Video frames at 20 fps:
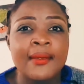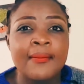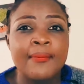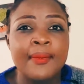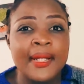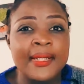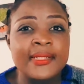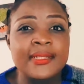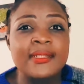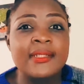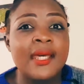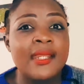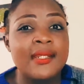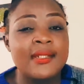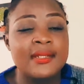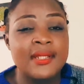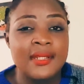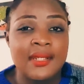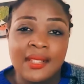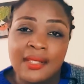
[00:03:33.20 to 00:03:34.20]
But there
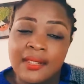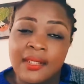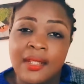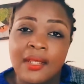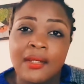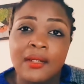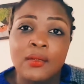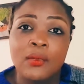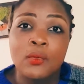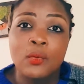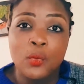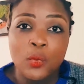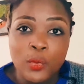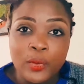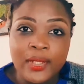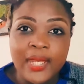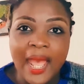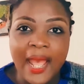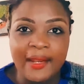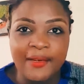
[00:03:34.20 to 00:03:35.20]
is another
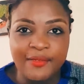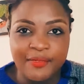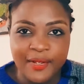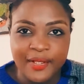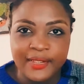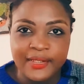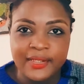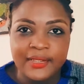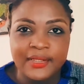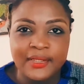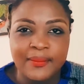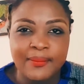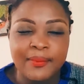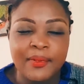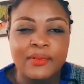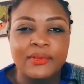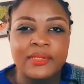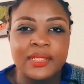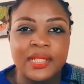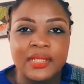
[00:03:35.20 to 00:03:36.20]
good advantage
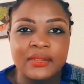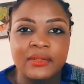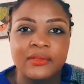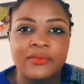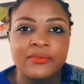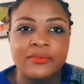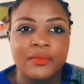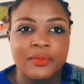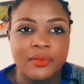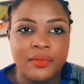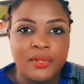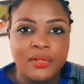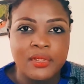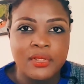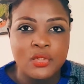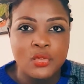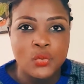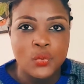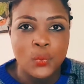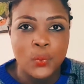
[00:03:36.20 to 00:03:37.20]
about dental
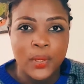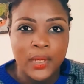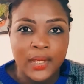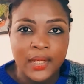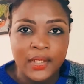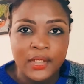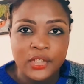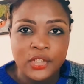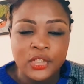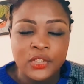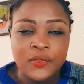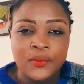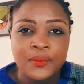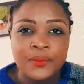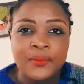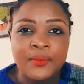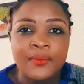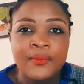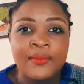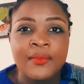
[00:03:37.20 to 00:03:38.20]
fluorosis, which
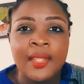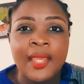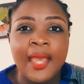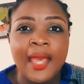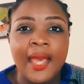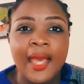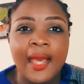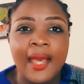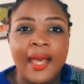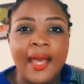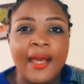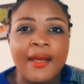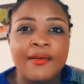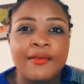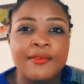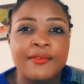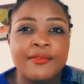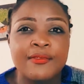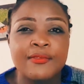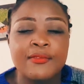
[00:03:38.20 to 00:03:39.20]

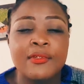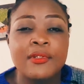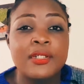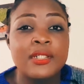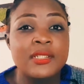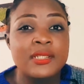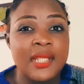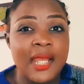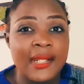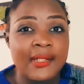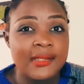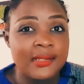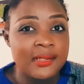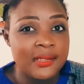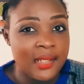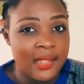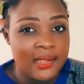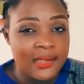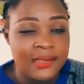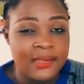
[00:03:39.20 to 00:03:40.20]
our research
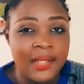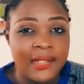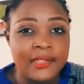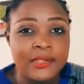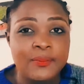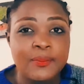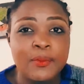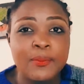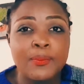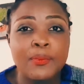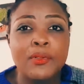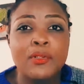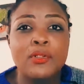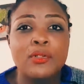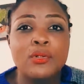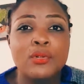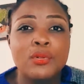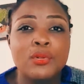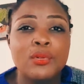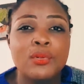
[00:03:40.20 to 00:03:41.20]
says that people
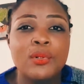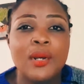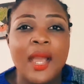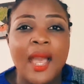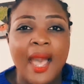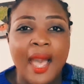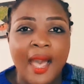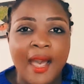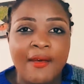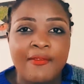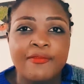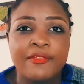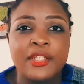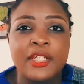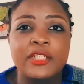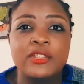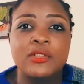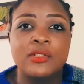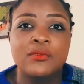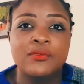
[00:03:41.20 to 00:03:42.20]
who have
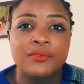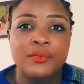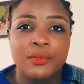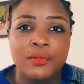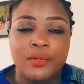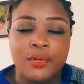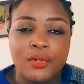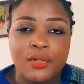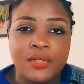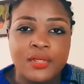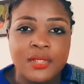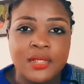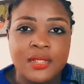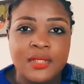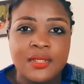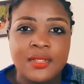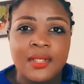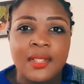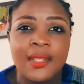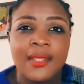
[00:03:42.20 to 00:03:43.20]
dental
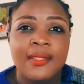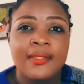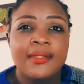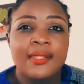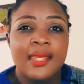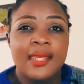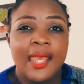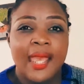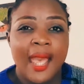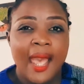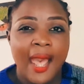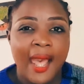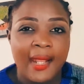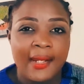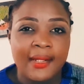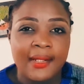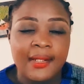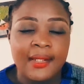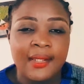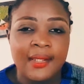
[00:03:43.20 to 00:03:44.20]
fluorosis, they
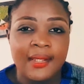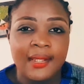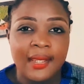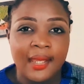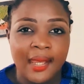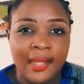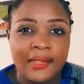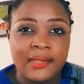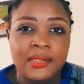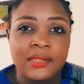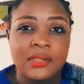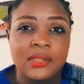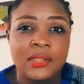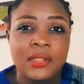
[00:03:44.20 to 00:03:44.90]
hardly get